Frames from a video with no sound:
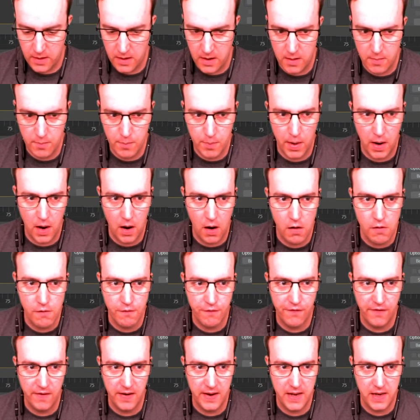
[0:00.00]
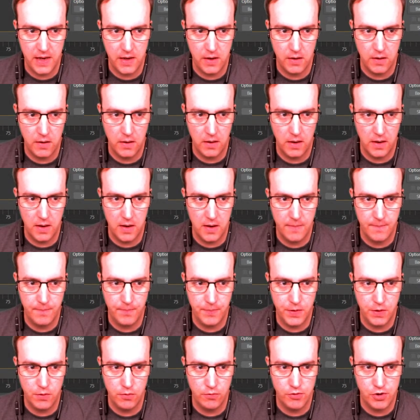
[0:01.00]
but hopefully
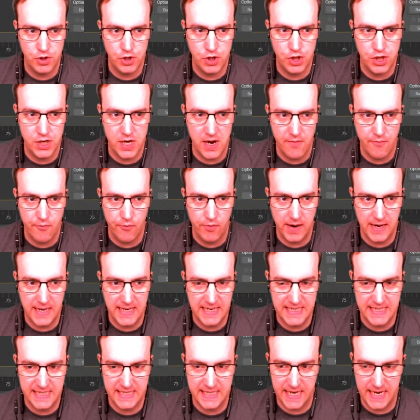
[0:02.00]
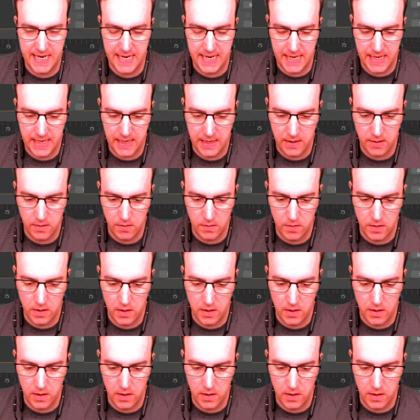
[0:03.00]
you'll generally see